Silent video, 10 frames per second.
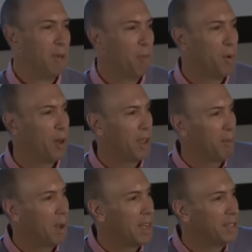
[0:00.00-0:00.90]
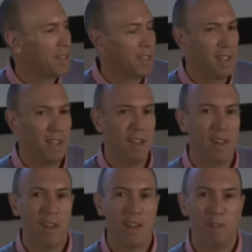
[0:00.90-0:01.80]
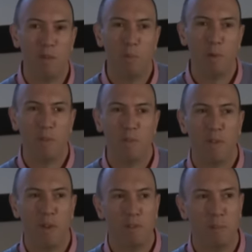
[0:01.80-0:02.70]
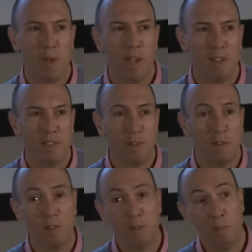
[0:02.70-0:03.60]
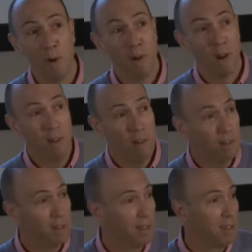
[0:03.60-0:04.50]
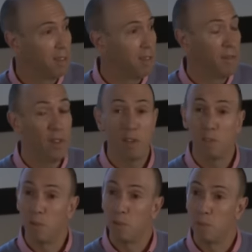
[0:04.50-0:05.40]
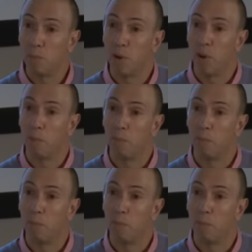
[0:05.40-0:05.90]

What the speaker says: Pretty amazing group of speakers. And I looked at tomorrow. The fellow talking tomorrow